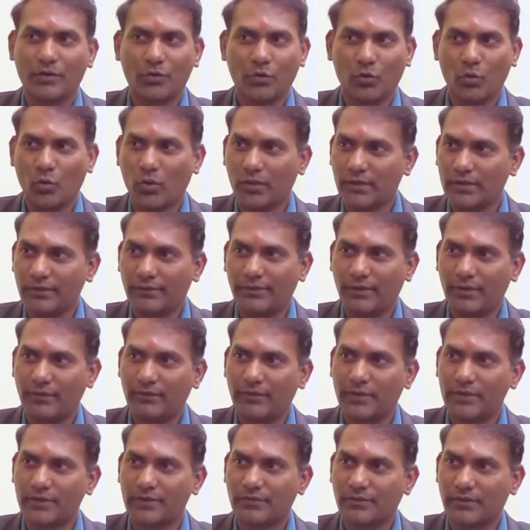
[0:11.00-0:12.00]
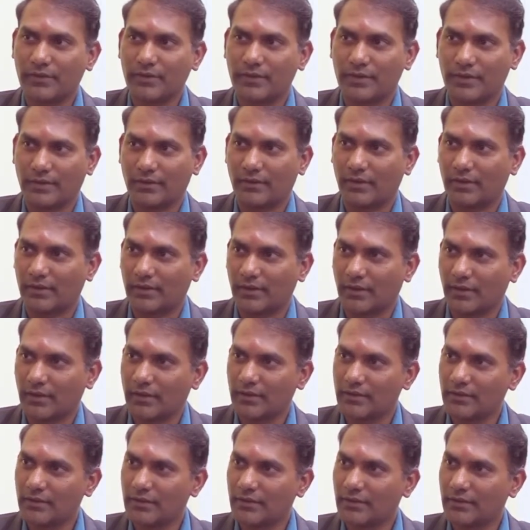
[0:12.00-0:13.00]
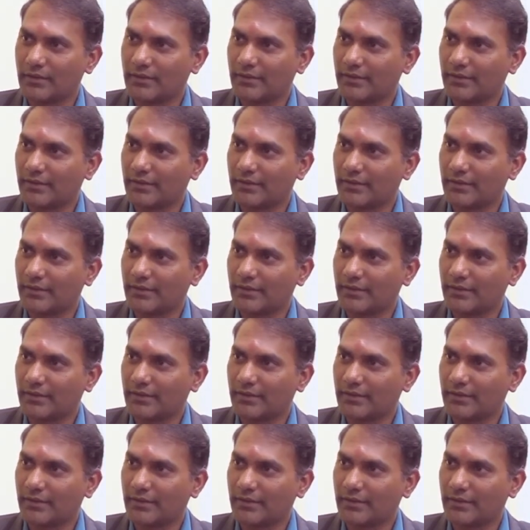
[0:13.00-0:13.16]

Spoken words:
are no other film festivals here, I think, is there?